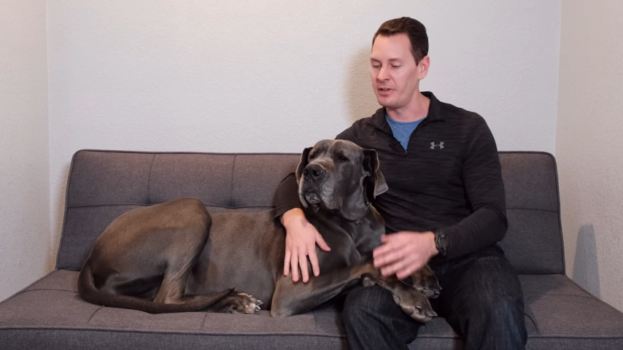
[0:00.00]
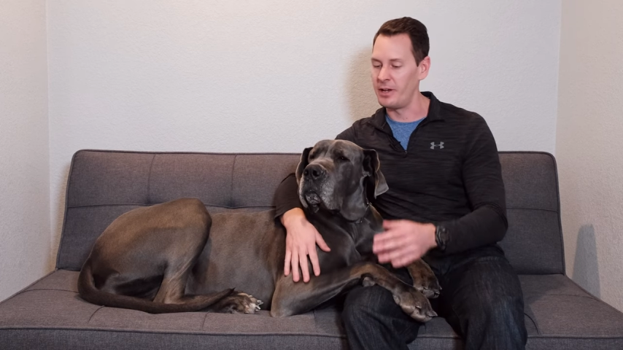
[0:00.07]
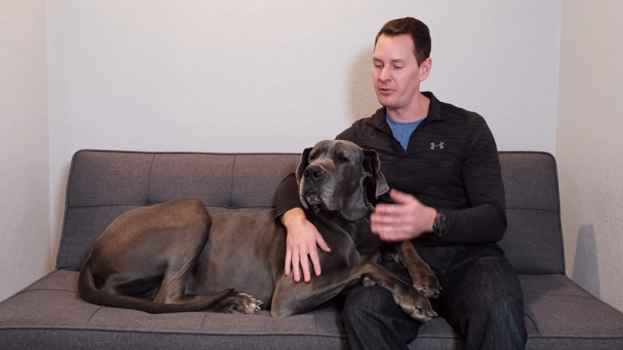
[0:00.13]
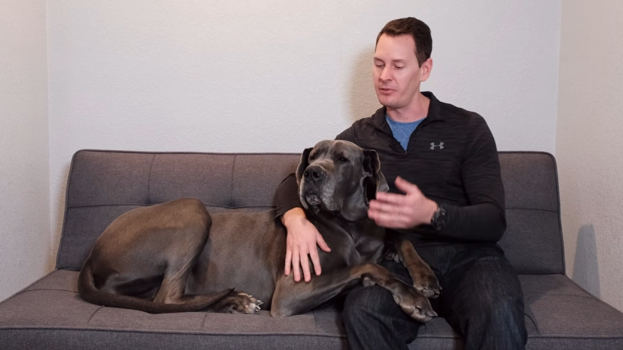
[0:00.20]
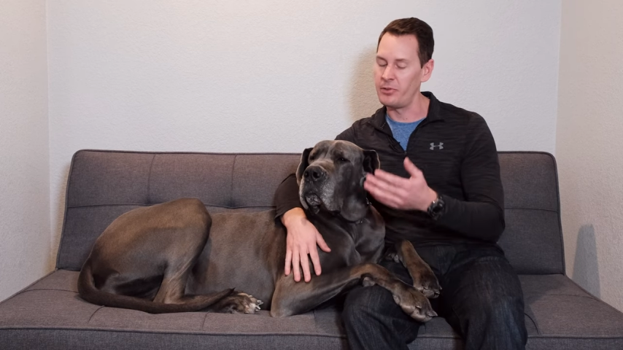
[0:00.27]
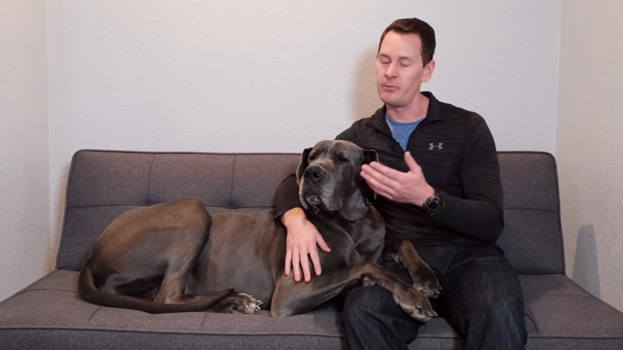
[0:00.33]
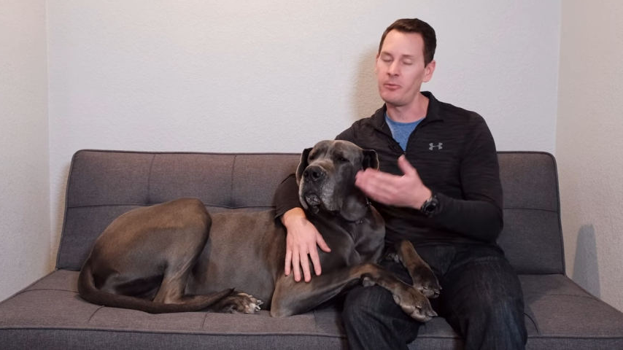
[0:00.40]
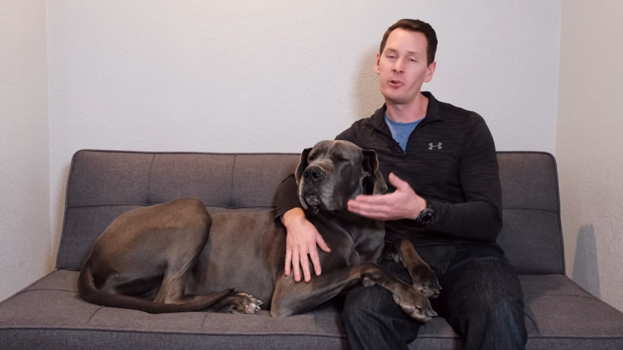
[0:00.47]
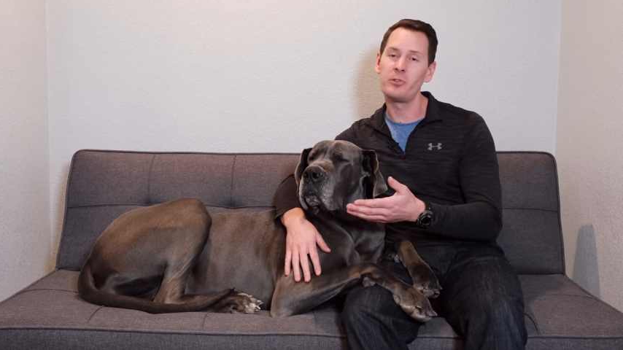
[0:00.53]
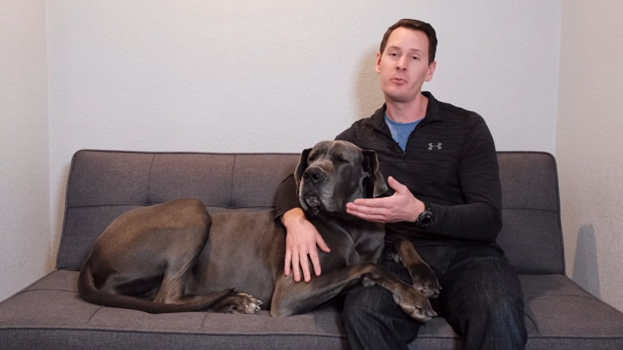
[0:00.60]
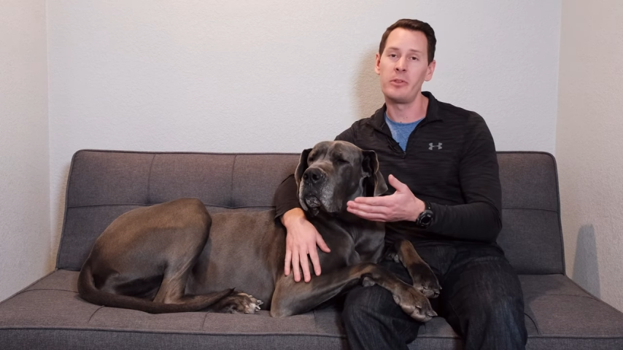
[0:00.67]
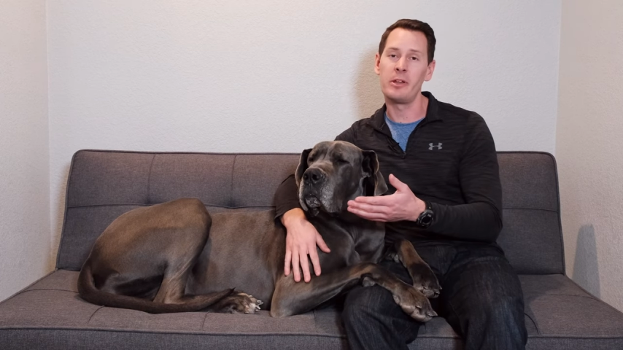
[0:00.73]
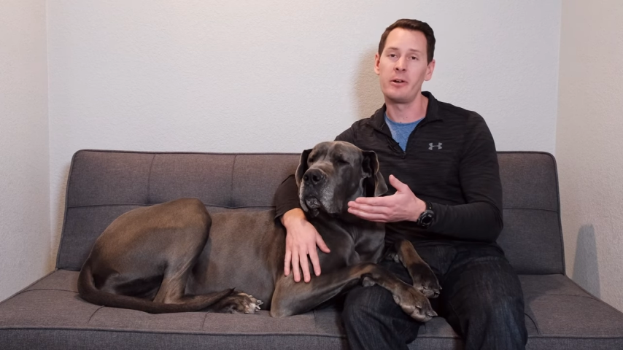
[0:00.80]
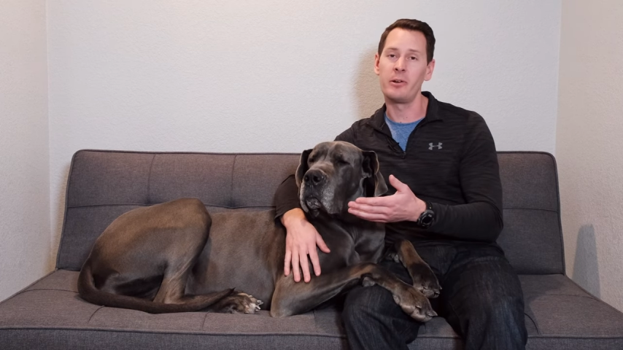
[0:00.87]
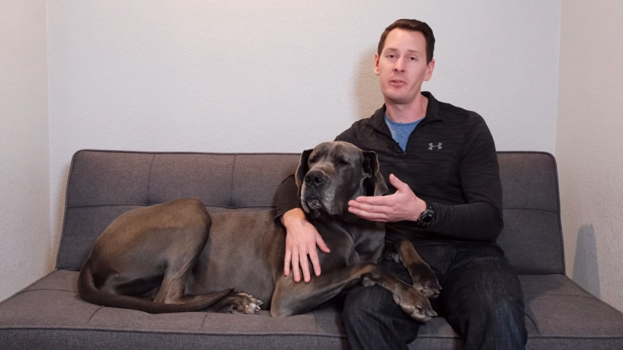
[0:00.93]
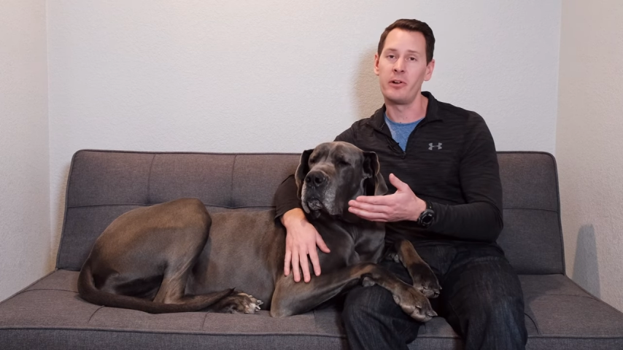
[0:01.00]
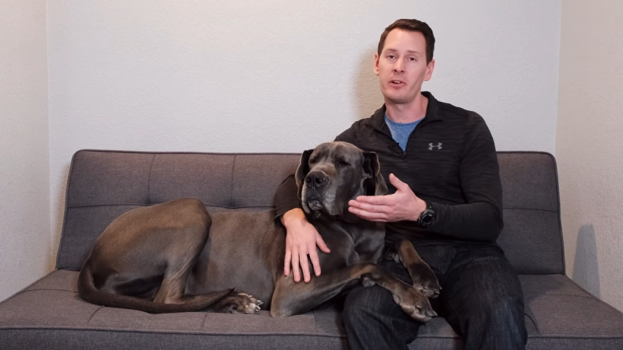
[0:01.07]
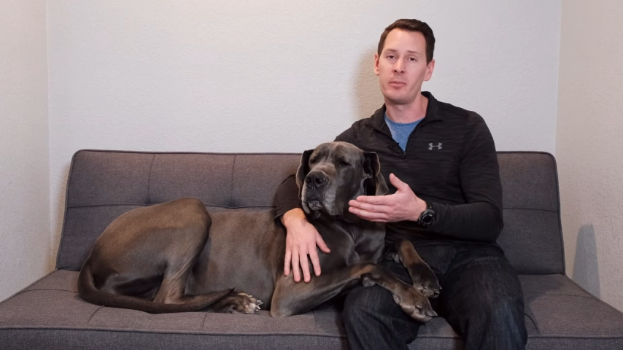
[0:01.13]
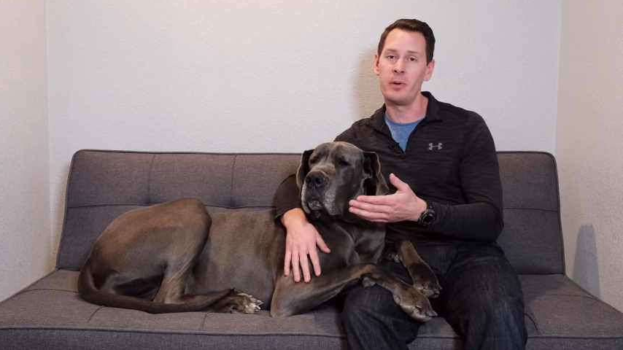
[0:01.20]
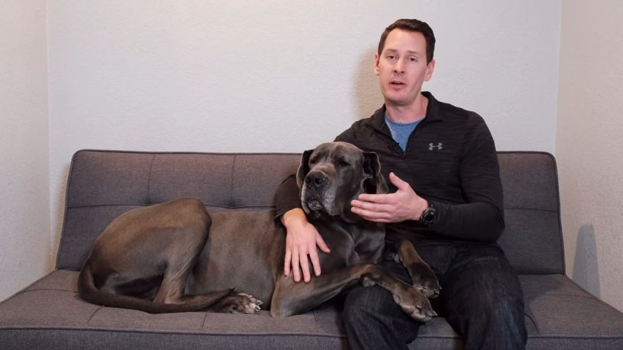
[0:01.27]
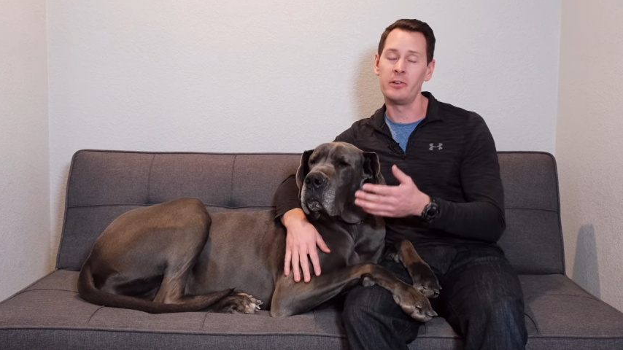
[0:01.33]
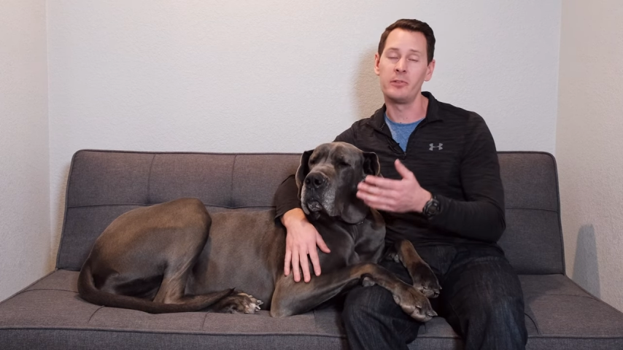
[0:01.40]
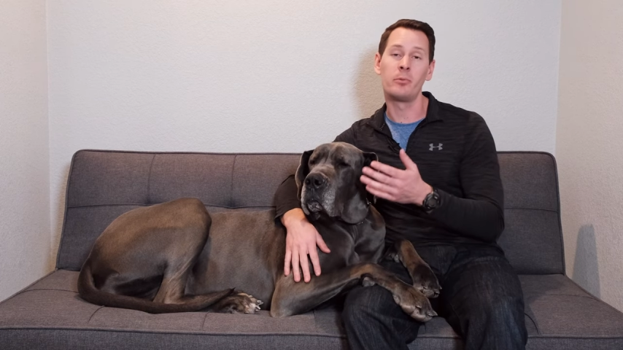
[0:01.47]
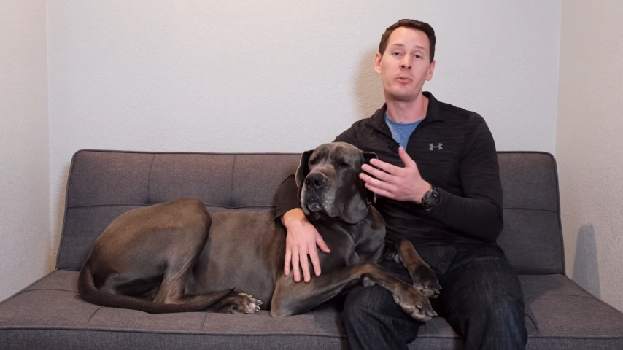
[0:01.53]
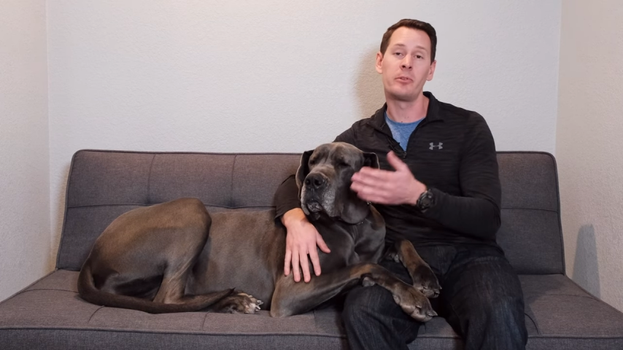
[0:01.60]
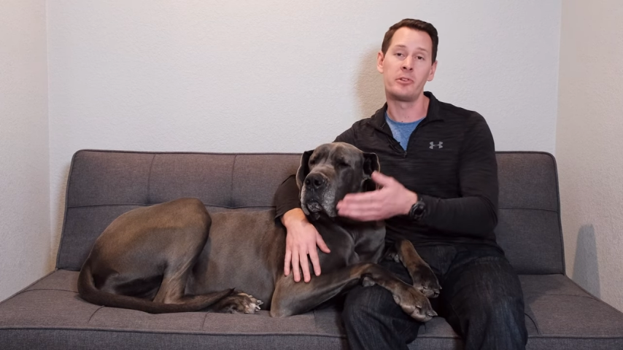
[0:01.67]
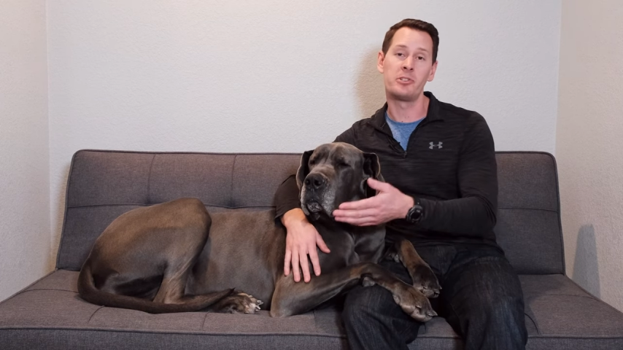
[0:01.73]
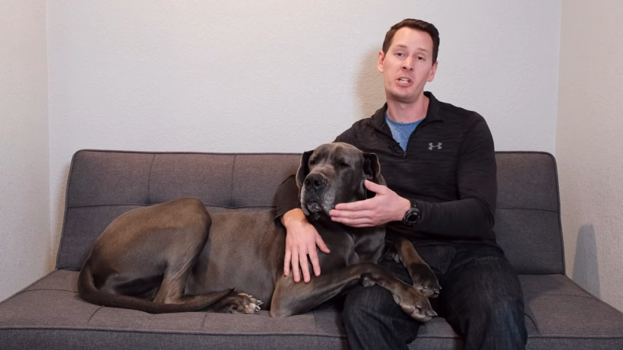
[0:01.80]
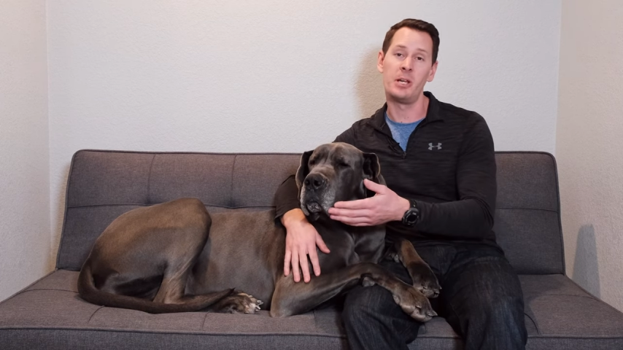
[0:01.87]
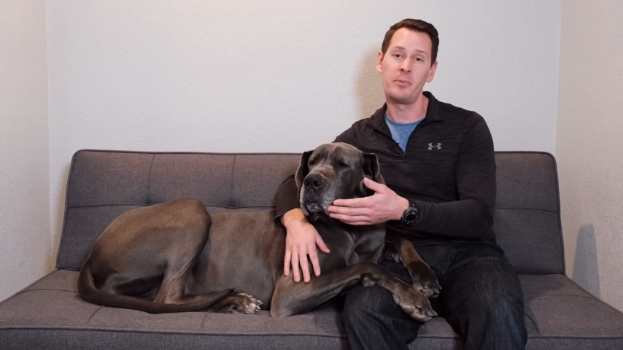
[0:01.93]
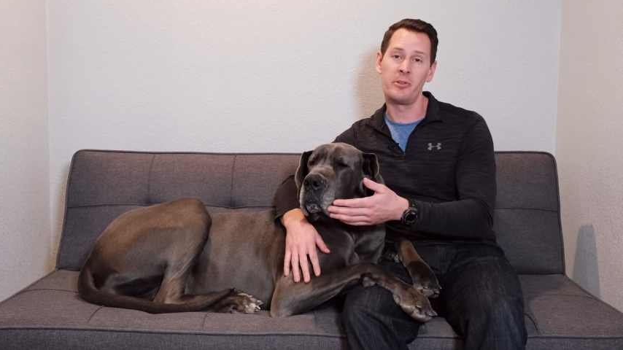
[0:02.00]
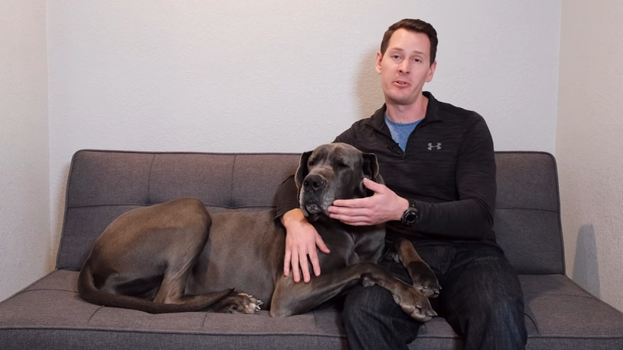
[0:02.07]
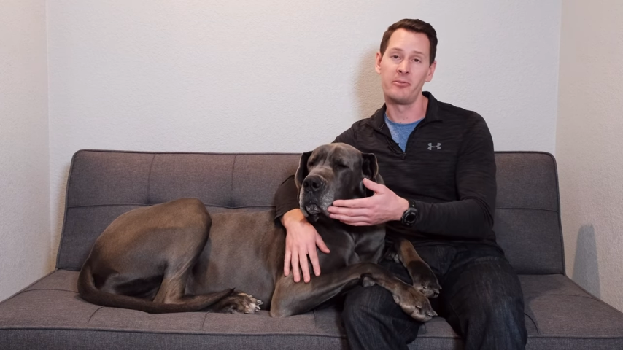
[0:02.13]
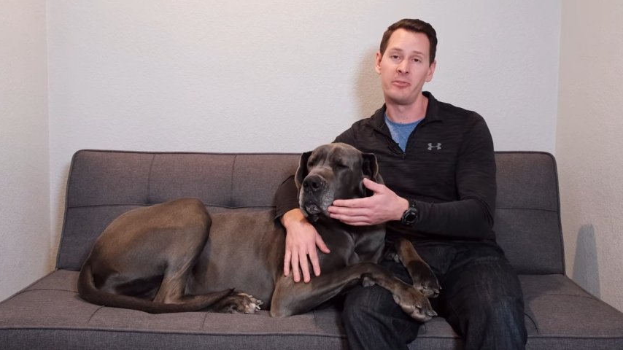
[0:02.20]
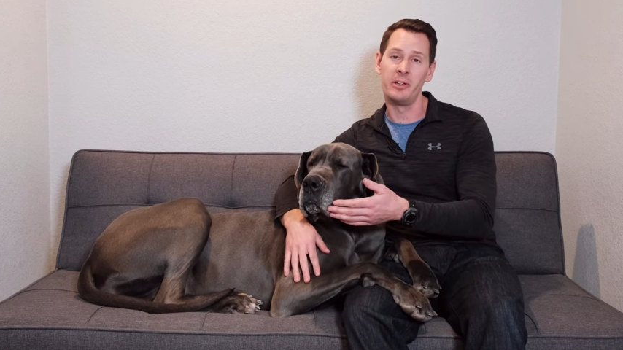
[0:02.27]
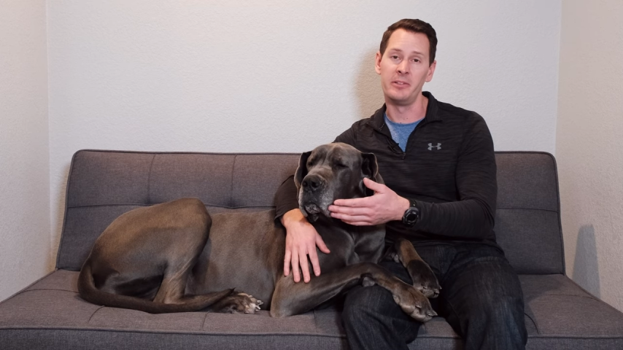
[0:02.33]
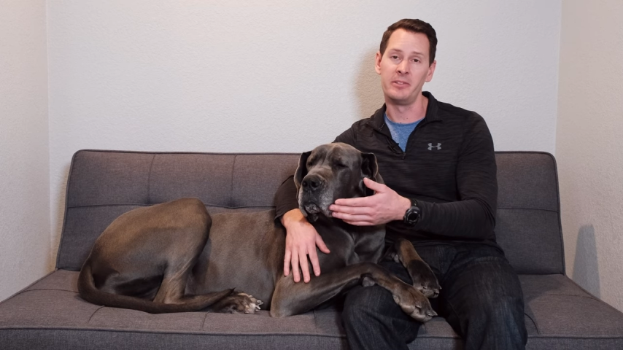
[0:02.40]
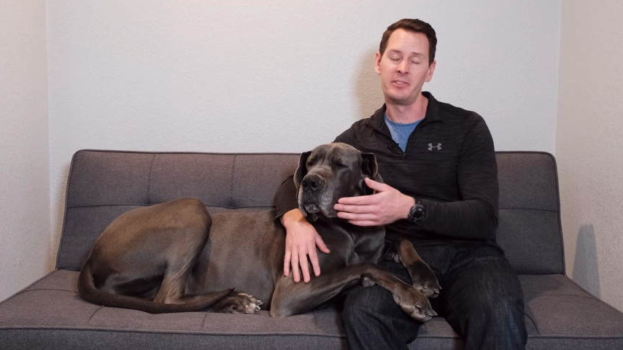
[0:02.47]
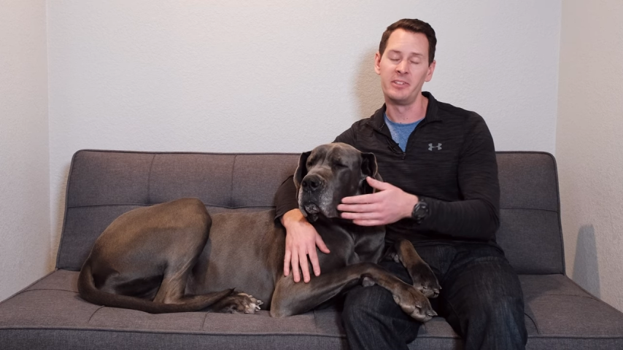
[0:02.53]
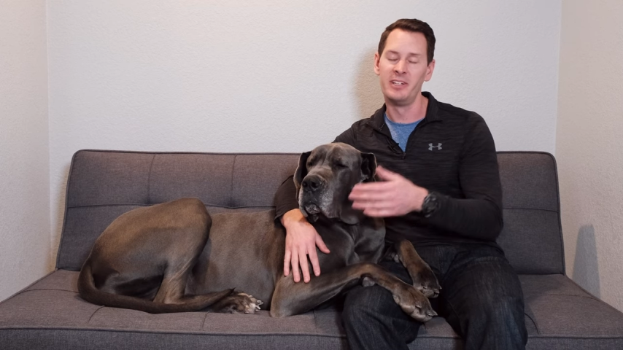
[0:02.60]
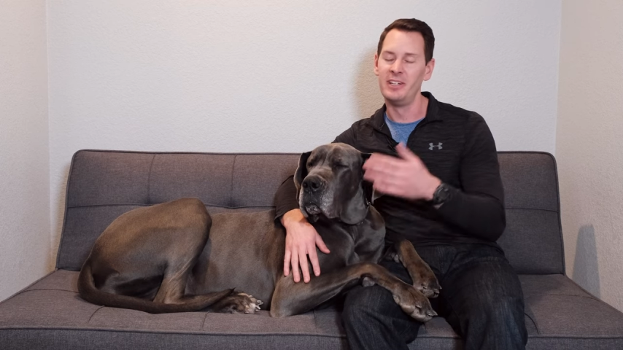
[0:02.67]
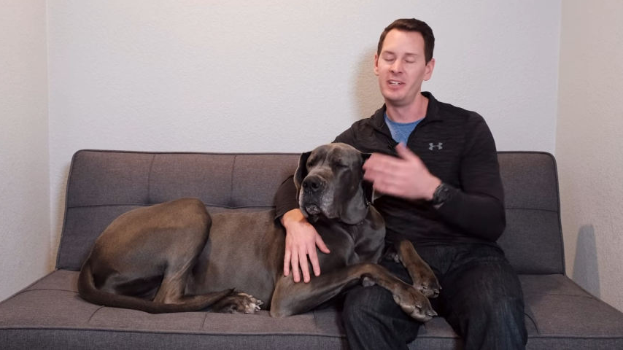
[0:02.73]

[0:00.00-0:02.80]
Now, the first one that I already talked about is really the shape of their face.